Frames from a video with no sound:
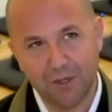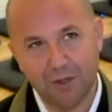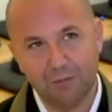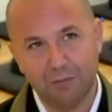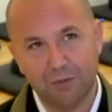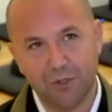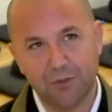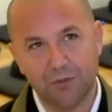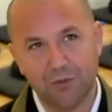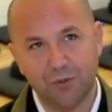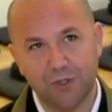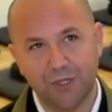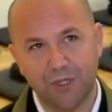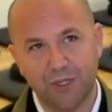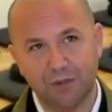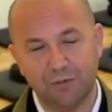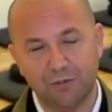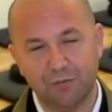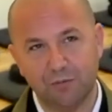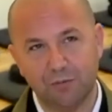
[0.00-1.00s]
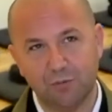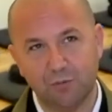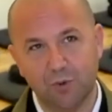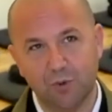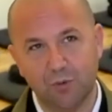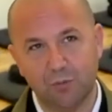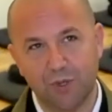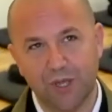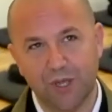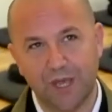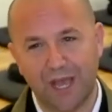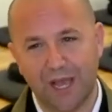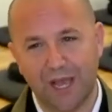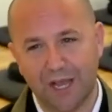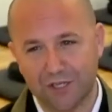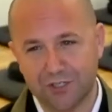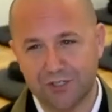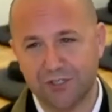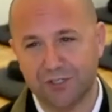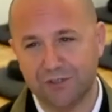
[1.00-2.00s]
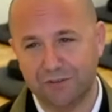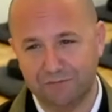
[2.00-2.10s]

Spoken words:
between what we actually